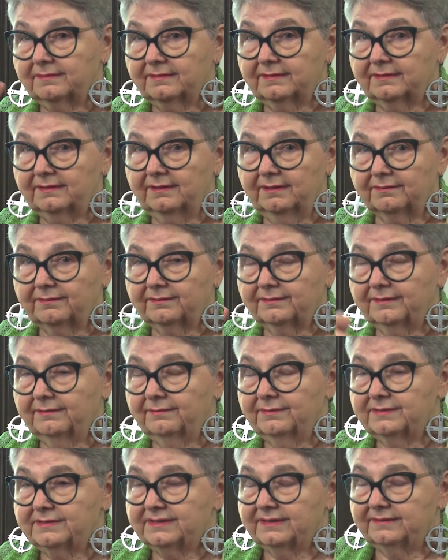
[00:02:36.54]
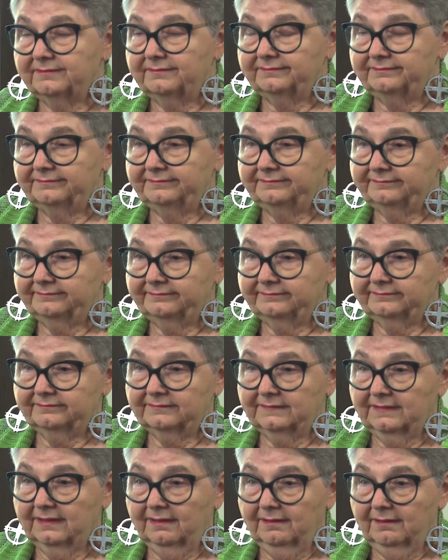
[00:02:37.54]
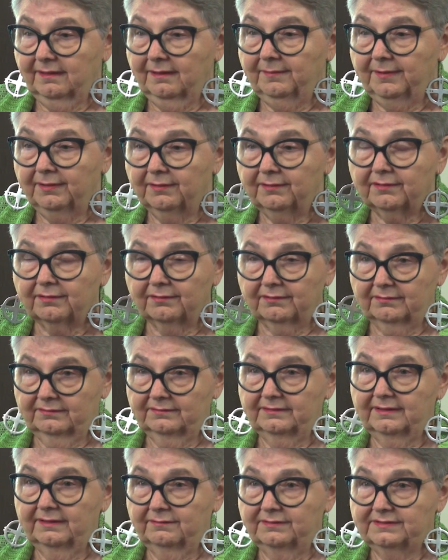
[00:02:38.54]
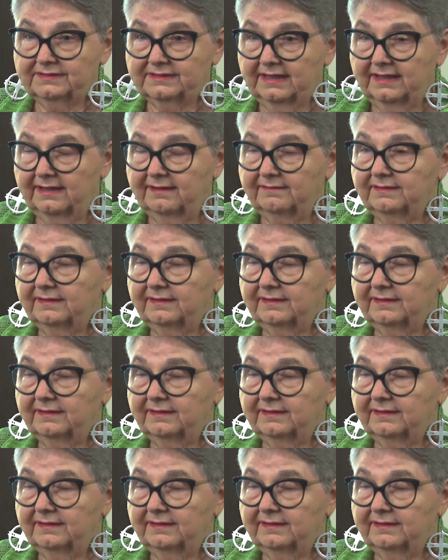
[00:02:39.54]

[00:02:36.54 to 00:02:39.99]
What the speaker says: it was a miracle that it was saved.